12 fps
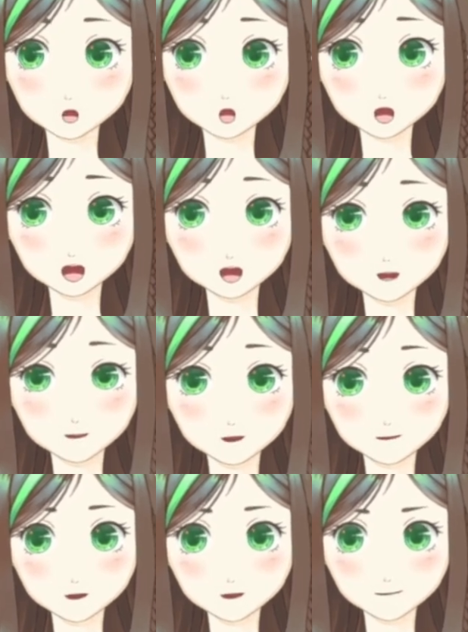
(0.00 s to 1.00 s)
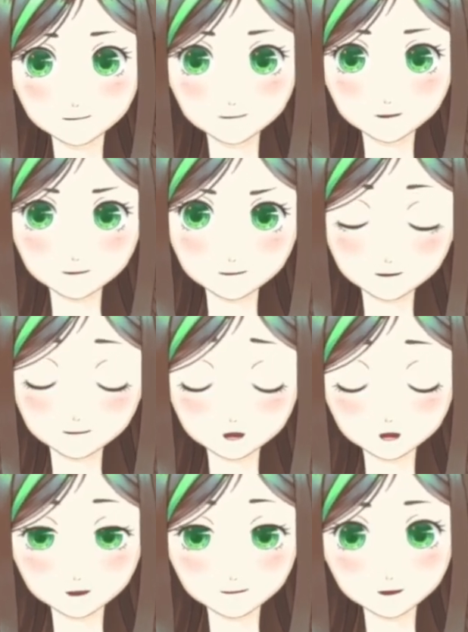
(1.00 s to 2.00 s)
I need space for a bedroom and
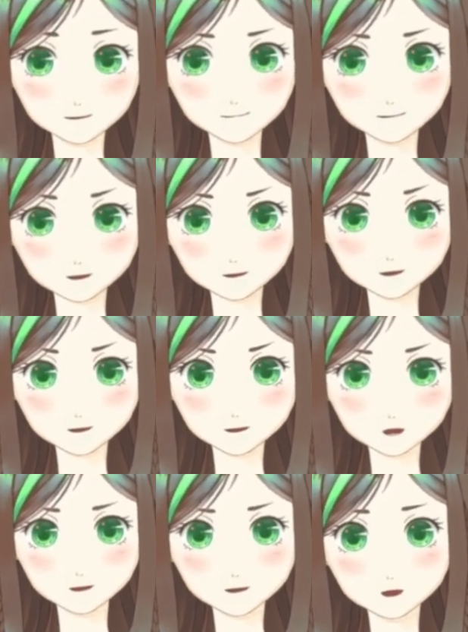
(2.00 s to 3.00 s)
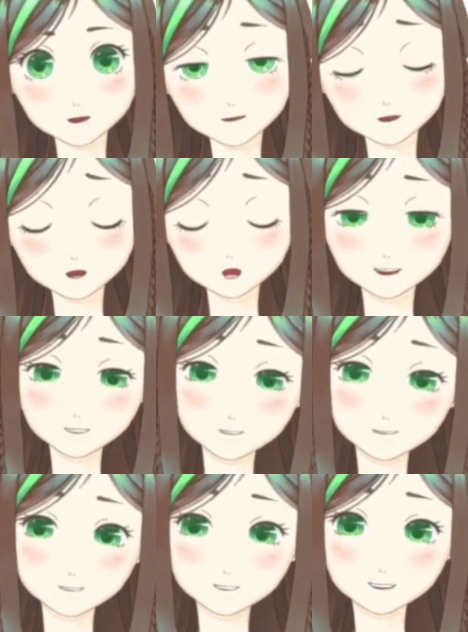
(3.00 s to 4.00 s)
space for a kitchen that can be built later in the
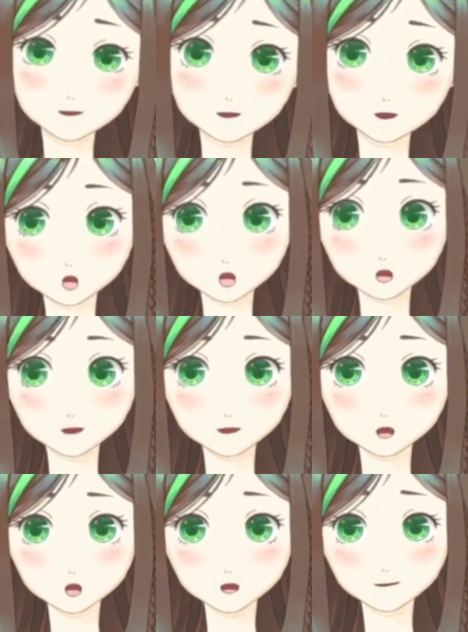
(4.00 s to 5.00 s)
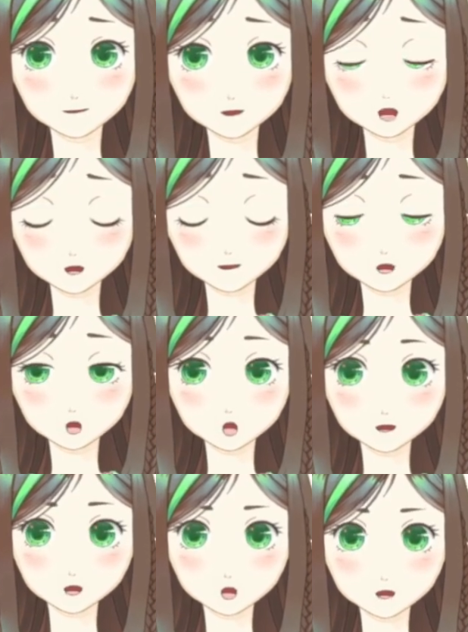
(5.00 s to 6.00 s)
game. The rest will be empty
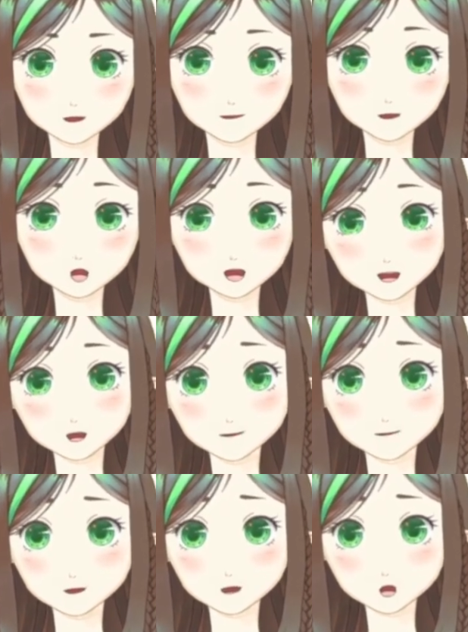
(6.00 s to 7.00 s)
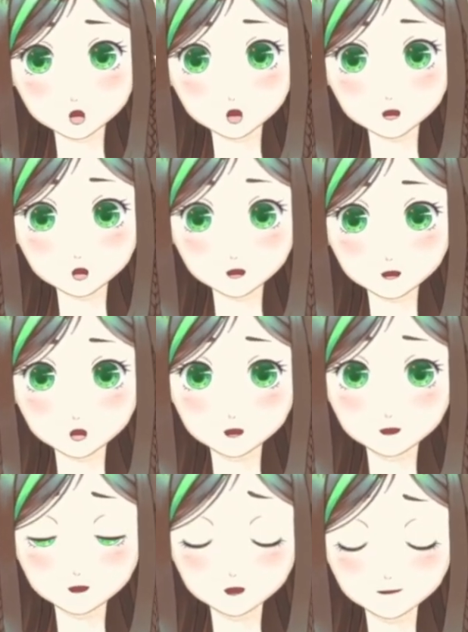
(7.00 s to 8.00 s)
areas the player can furnish how they want or
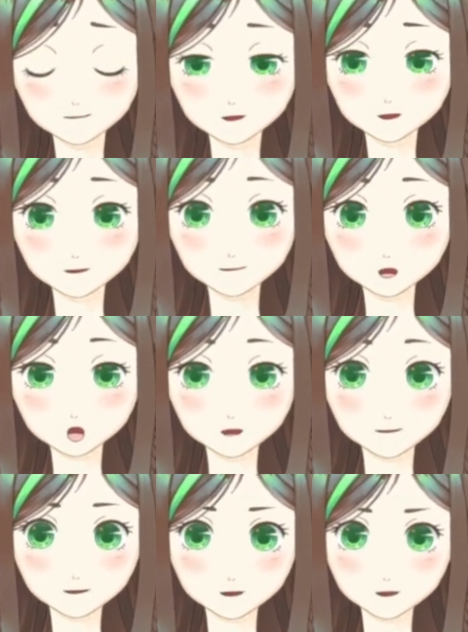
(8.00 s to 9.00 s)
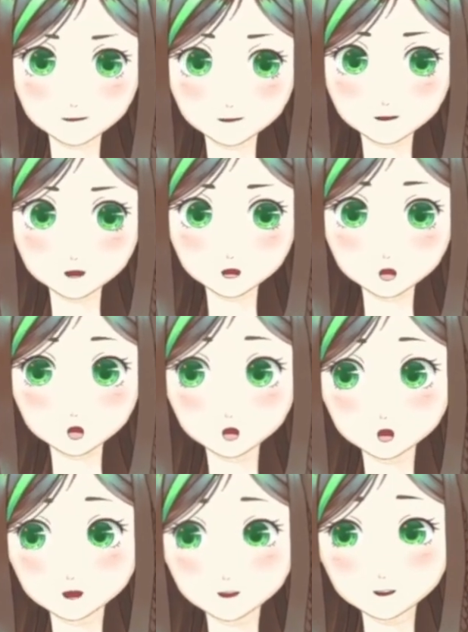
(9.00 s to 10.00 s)
use it as storage.
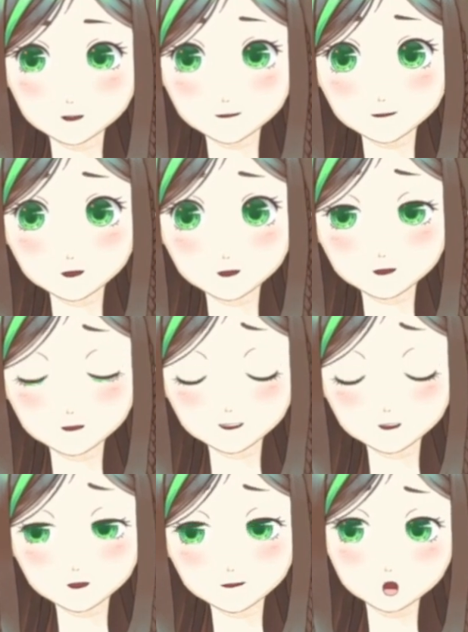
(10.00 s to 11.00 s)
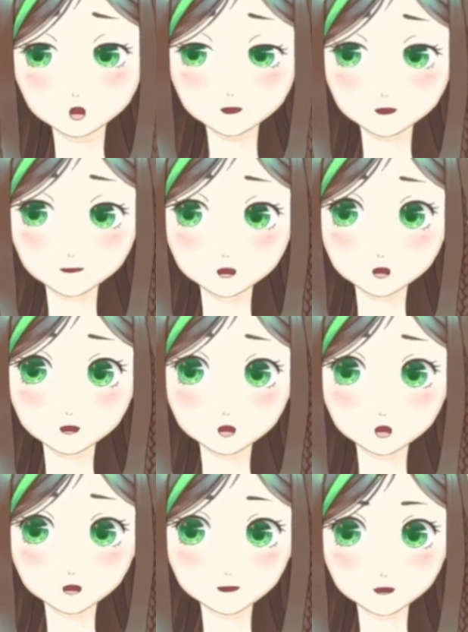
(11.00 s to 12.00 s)
The centerpiece will be a water
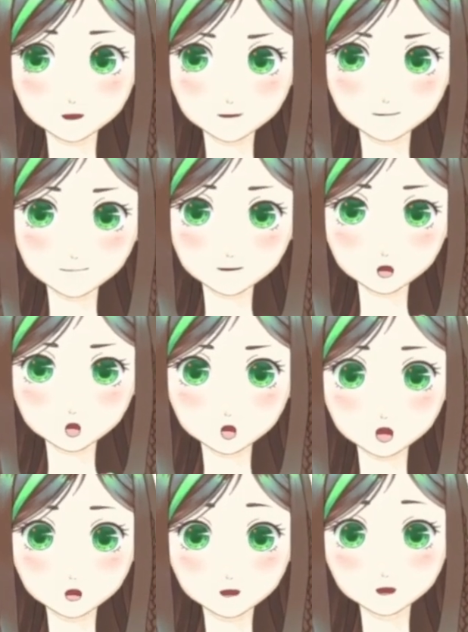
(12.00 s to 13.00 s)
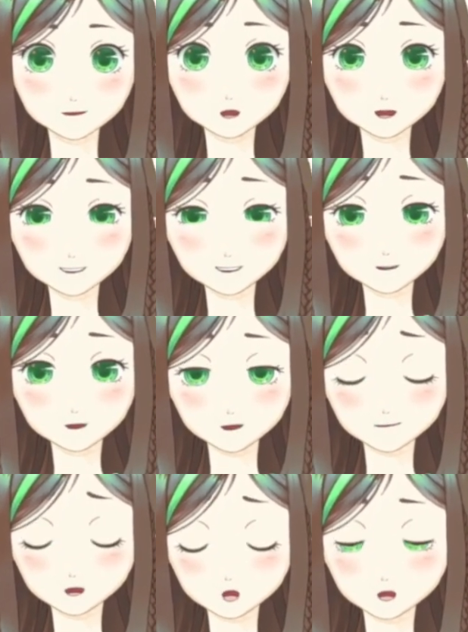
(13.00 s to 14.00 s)
reservoir where the player can
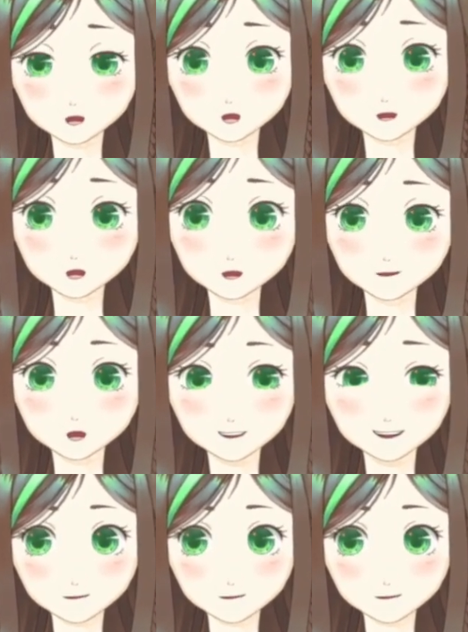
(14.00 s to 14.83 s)
refill their watering can.